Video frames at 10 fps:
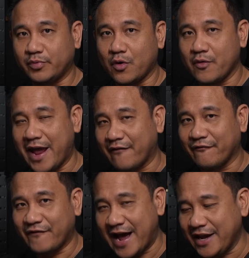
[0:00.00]
Pro
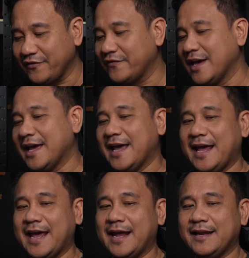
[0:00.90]
M5.
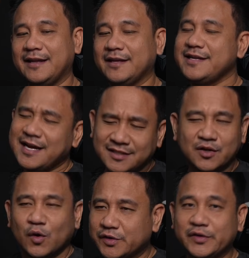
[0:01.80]
And yes,
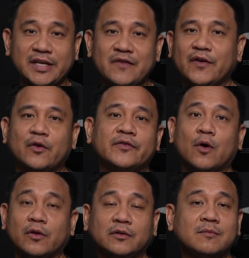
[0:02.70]
also even on the
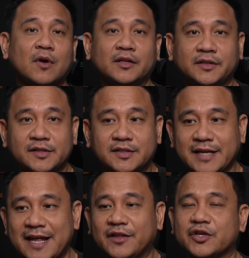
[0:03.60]
older models,
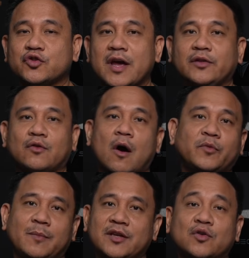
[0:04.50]
and they're trying to
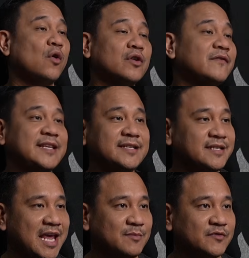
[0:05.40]
optimize all of these
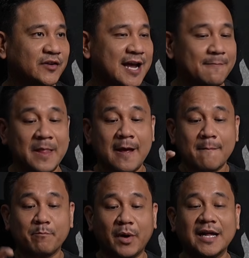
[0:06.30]
games for that.
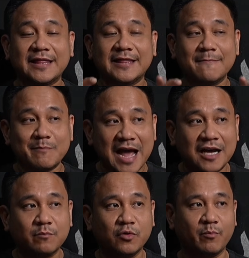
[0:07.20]
But the
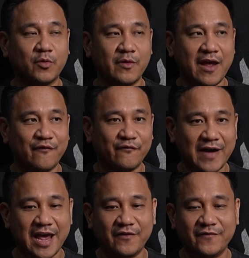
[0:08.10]
MacBook Pro
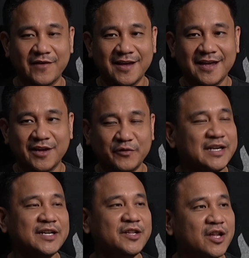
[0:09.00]
M5
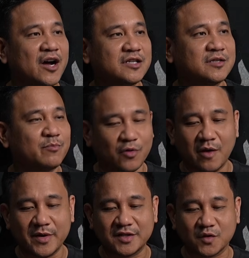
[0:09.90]
really does
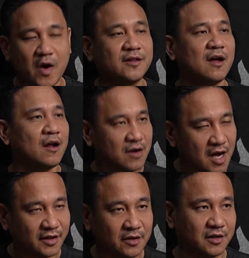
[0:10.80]
promise quite a
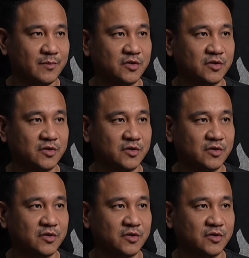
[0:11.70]
lot in terms